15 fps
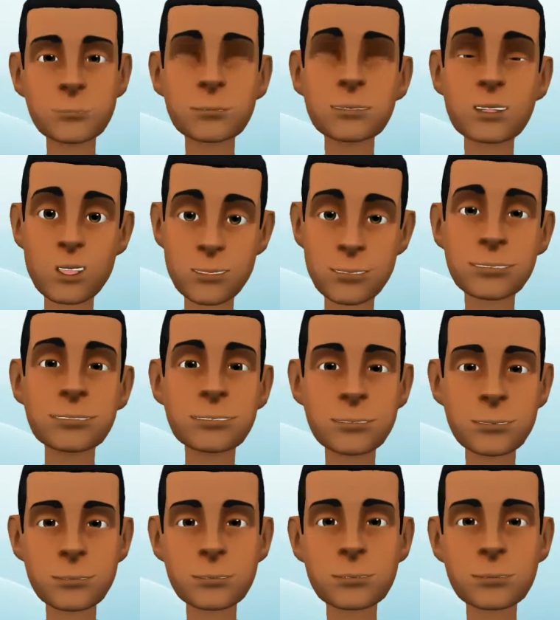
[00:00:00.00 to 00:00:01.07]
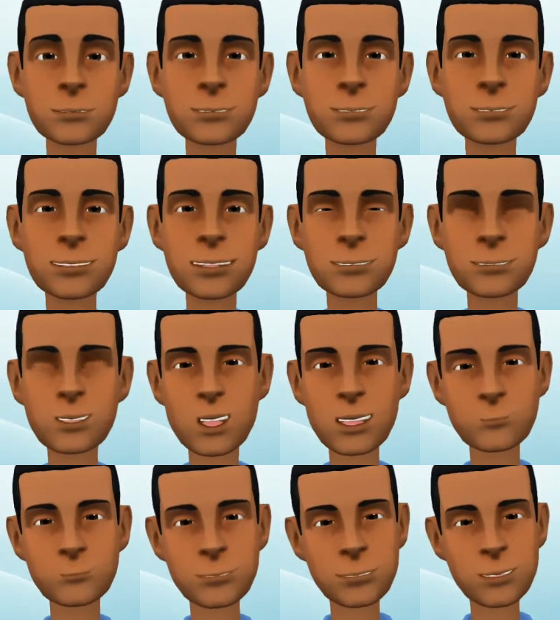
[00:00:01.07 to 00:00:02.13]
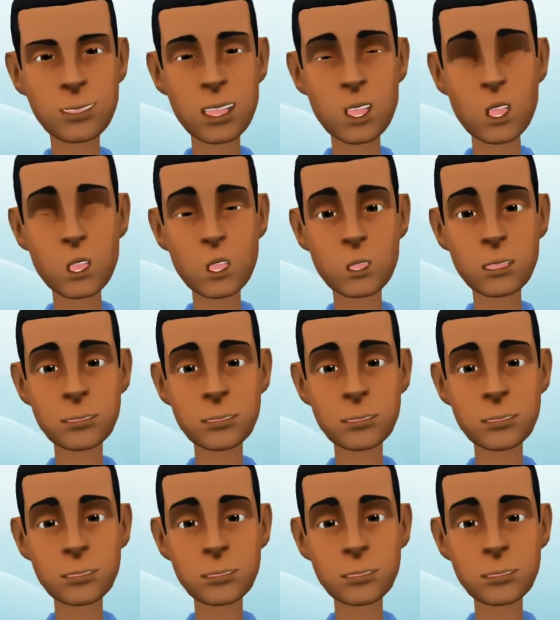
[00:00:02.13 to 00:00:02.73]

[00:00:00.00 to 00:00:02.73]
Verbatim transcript: there's no question that beets are a brain